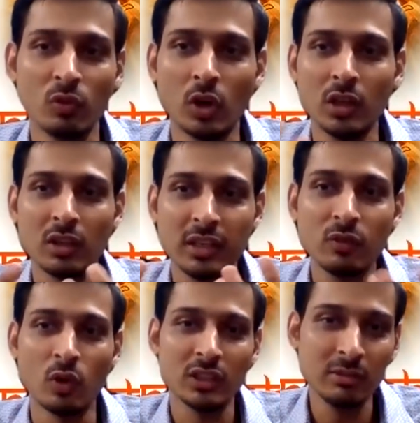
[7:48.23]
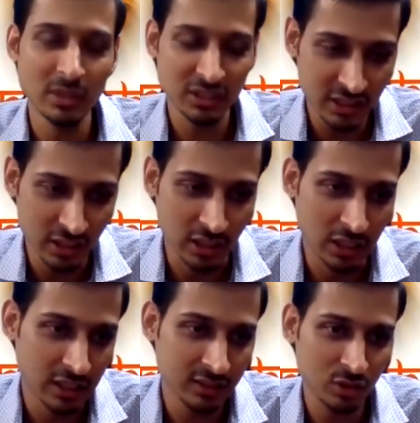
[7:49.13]
what a washing machine
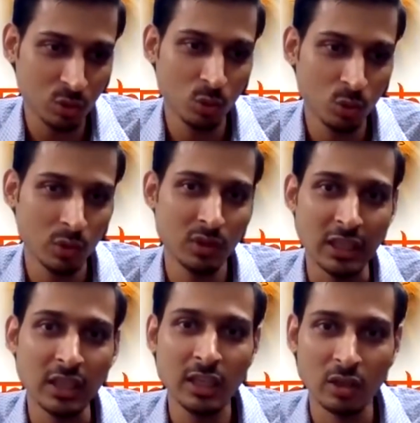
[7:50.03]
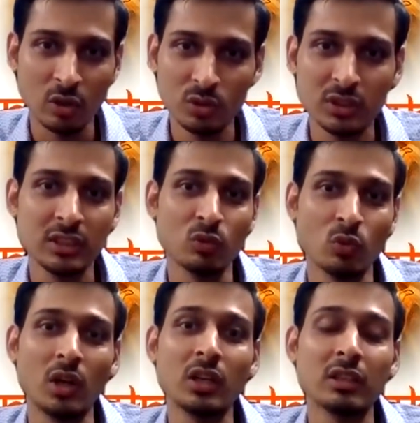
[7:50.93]
does to dirty clothes is
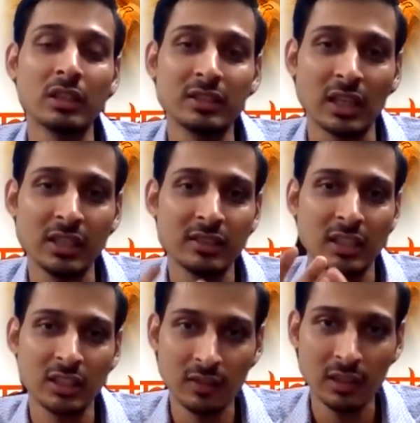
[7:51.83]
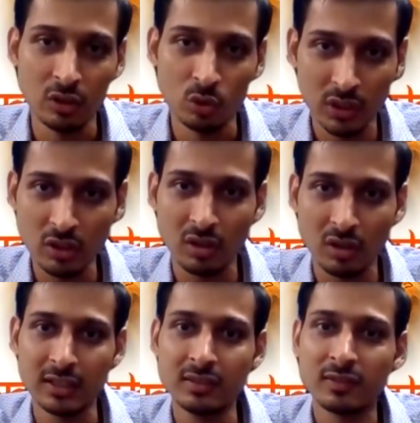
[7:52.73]
what the Sade Sati will do in your
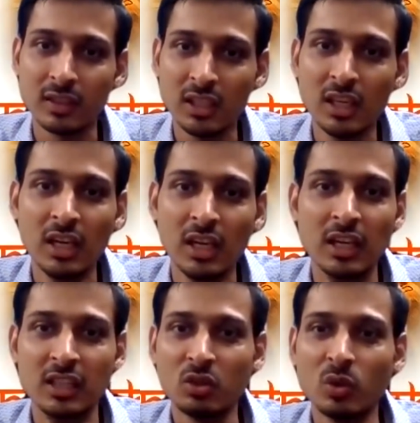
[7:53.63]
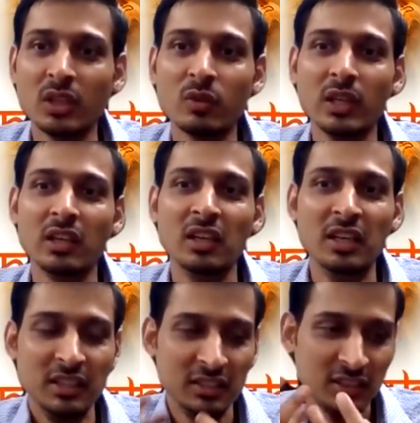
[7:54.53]
life. So it will
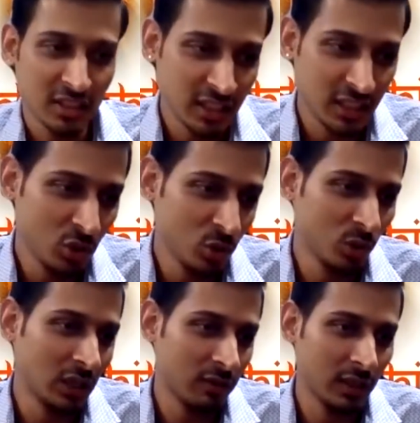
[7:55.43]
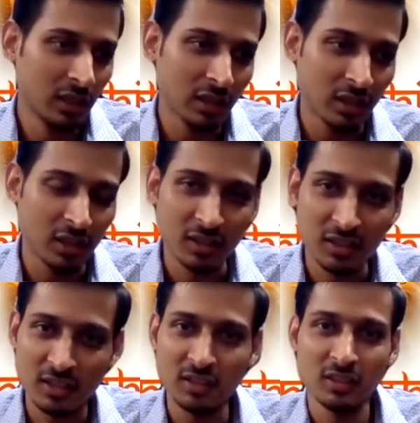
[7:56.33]
shake you, it will
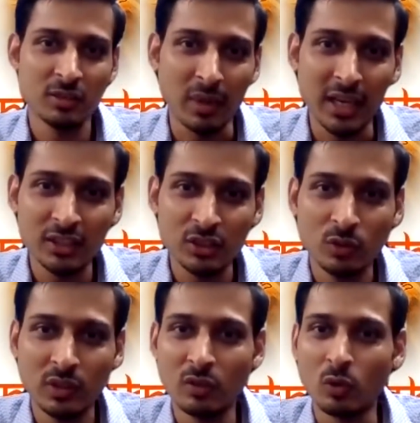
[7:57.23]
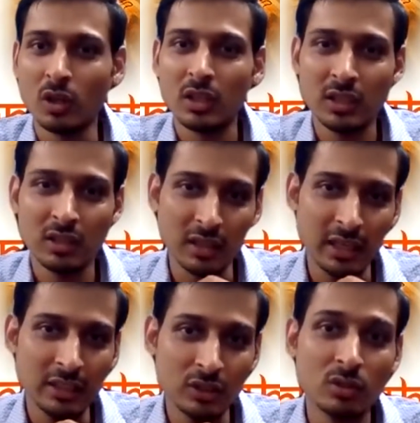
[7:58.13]
splash you with the water,
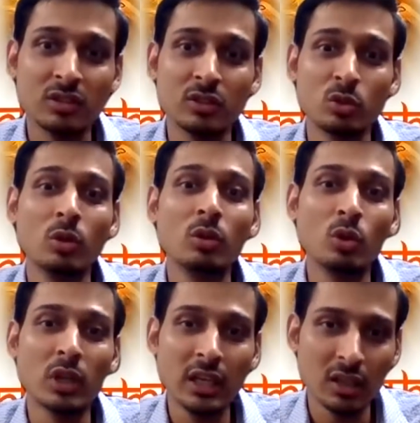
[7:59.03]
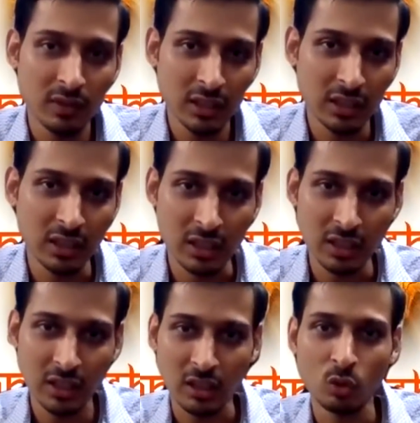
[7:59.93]
so to take away the
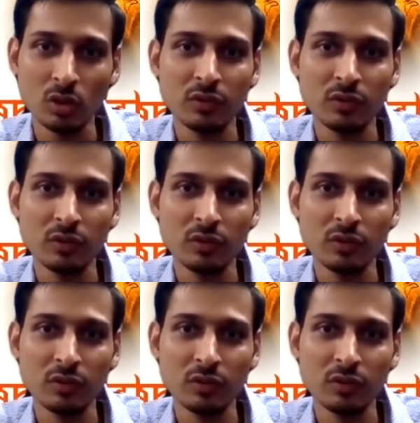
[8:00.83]
dirt out